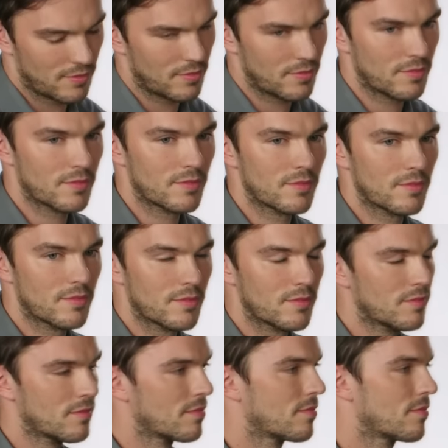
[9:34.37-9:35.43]

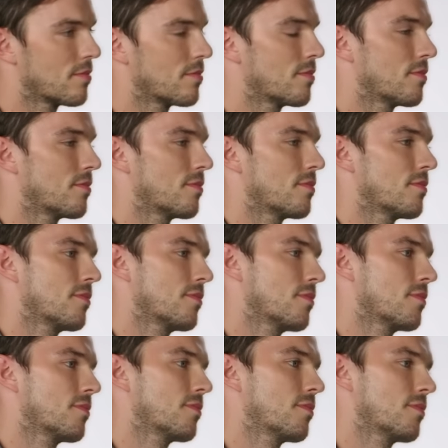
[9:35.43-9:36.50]

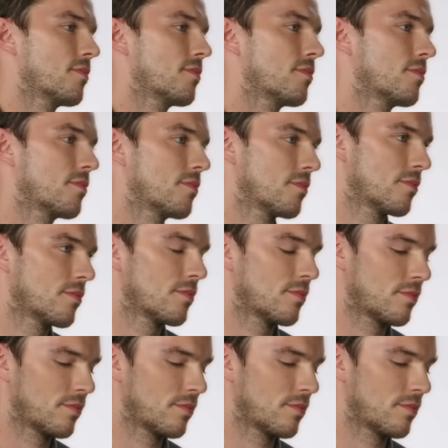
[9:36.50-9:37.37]
This person isn't speaking.